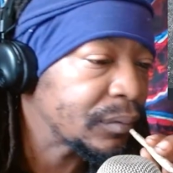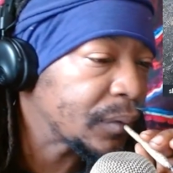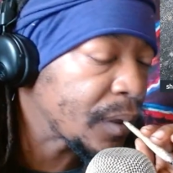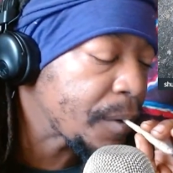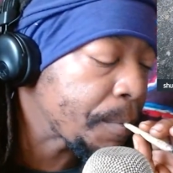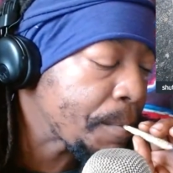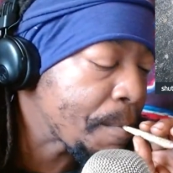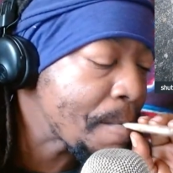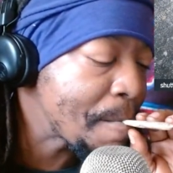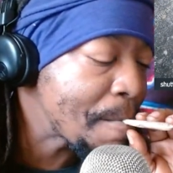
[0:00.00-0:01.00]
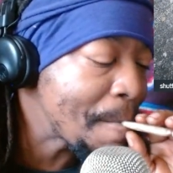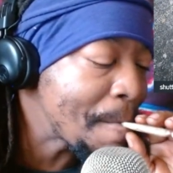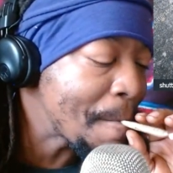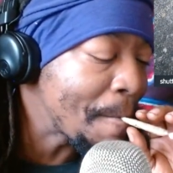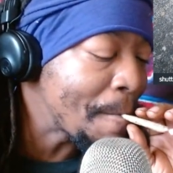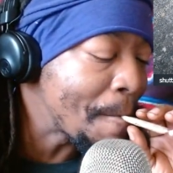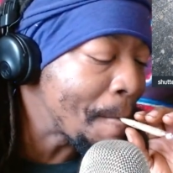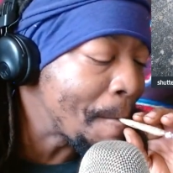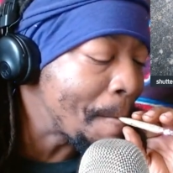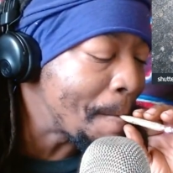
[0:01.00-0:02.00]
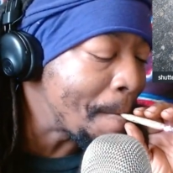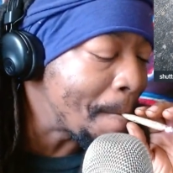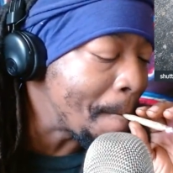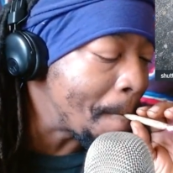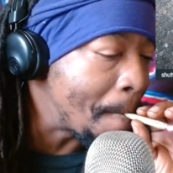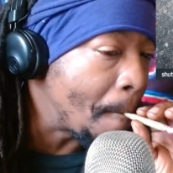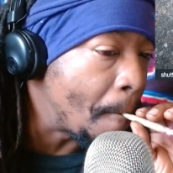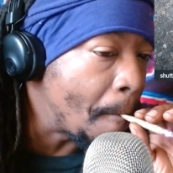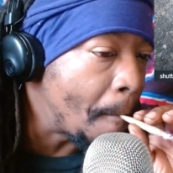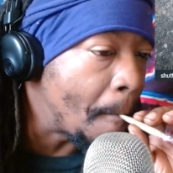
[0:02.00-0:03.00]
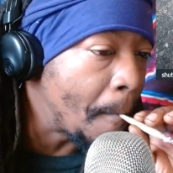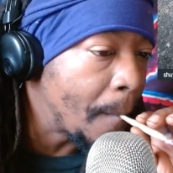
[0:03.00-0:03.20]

[no speech]